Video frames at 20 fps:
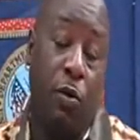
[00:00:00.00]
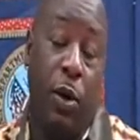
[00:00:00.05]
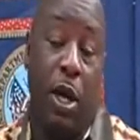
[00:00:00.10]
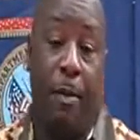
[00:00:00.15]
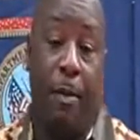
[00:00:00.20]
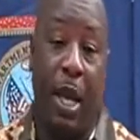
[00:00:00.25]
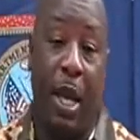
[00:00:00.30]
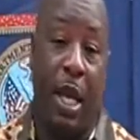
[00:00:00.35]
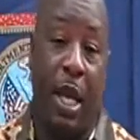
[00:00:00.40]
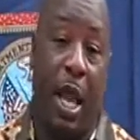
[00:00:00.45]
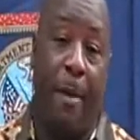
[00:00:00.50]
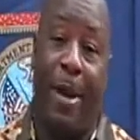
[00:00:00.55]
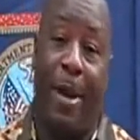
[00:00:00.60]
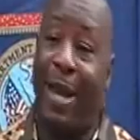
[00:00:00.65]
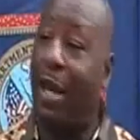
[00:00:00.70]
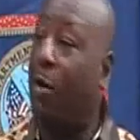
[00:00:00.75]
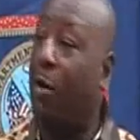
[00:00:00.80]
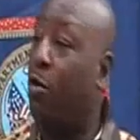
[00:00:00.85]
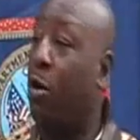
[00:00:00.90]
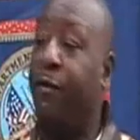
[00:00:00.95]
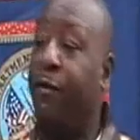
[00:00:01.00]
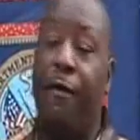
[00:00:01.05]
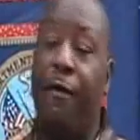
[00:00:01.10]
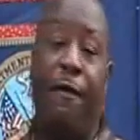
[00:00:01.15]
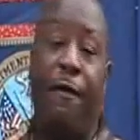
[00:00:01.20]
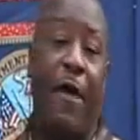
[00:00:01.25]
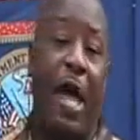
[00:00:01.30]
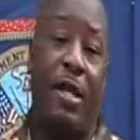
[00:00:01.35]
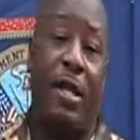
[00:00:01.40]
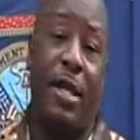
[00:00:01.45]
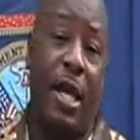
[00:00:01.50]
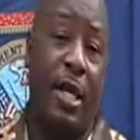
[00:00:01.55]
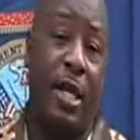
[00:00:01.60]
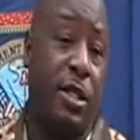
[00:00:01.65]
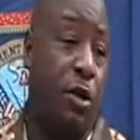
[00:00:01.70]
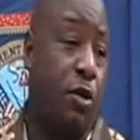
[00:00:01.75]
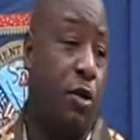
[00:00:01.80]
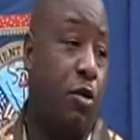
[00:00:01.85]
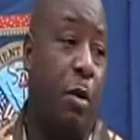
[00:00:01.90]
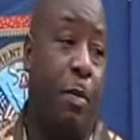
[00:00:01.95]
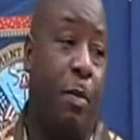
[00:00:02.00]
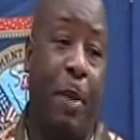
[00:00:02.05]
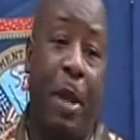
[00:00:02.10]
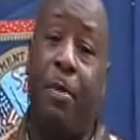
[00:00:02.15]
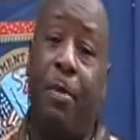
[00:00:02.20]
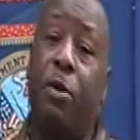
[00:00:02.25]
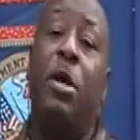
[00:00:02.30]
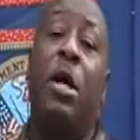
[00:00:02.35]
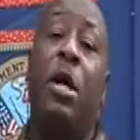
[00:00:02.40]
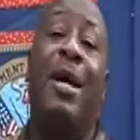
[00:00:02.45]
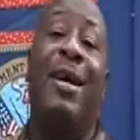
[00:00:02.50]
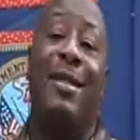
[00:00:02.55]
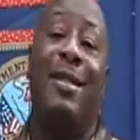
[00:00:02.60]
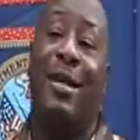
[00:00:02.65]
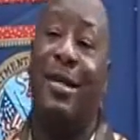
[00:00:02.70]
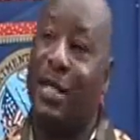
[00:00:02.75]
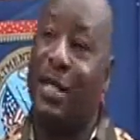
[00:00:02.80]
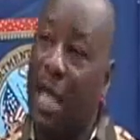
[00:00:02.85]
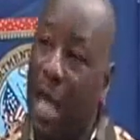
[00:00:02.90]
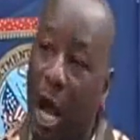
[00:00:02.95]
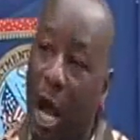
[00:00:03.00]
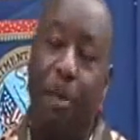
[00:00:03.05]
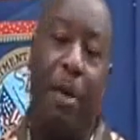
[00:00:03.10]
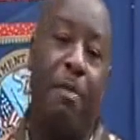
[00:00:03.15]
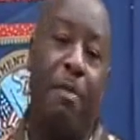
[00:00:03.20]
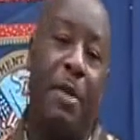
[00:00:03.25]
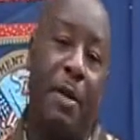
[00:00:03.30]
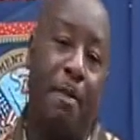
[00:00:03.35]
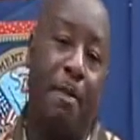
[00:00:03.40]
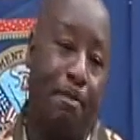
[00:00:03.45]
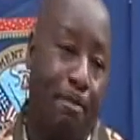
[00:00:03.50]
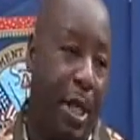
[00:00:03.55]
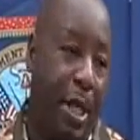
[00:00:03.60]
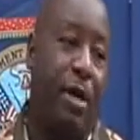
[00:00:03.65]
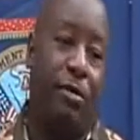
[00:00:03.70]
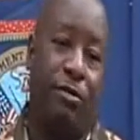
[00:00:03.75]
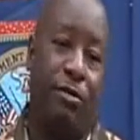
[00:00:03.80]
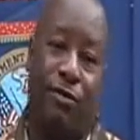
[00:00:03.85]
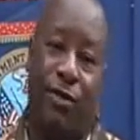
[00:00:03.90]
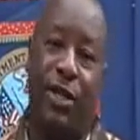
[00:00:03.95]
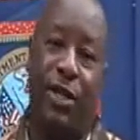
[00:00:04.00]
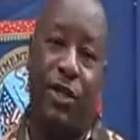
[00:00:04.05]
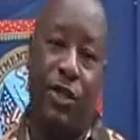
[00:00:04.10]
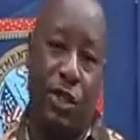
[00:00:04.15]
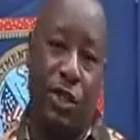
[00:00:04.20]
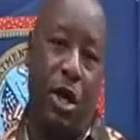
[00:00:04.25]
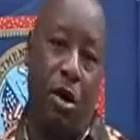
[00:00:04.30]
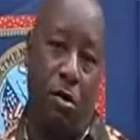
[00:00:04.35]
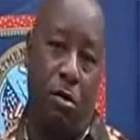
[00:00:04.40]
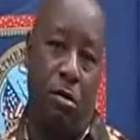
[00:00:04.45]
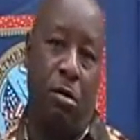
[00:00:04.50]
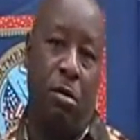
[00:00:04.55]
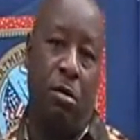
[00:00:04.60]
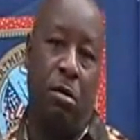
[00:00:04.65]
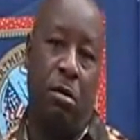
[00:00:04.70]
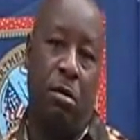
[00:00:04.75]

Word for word: We're going to make it happen. I got a wonderful, fantastic crew of people that's helping me build this show.